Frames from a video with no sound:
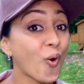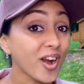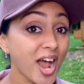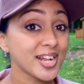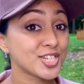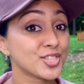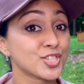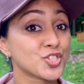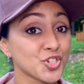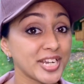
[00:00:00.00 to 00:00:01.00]
onto the
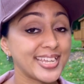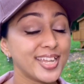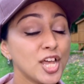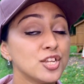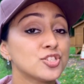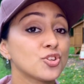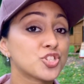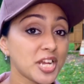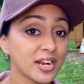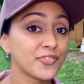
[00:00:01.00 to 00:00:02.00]
street. So
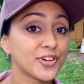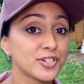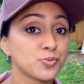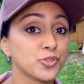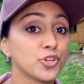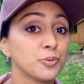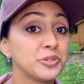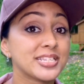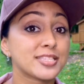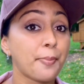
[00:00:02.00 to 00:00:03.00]
check first with your
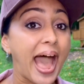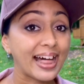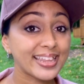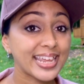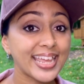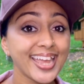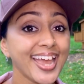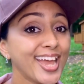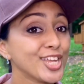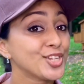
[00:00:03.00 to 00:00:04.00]
municipality,
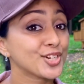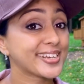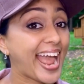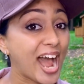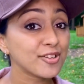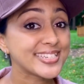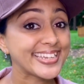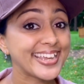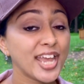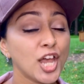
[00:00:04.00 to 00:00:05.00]
your
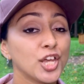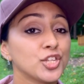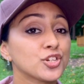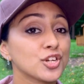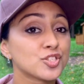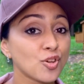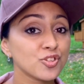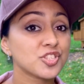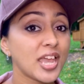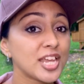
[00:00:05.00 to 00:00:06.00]
county, your
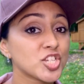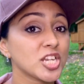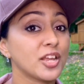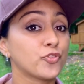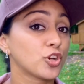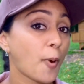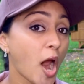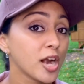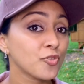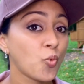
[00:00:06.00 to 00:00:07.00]
association, if you're a
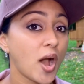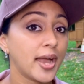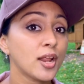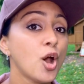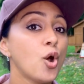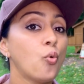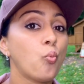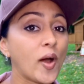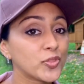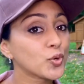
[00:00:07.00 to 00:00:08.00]
part of one,
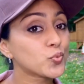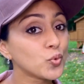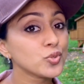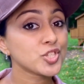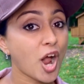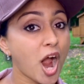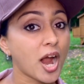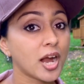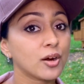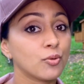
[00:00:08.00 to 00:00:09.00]
what the rules
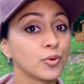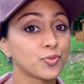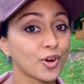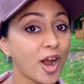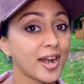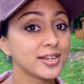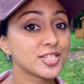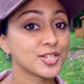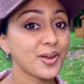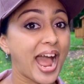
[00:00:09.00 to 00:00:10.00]
are with regards
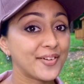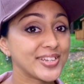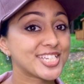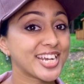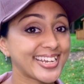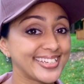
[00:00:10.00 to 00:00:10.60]
to having chickens.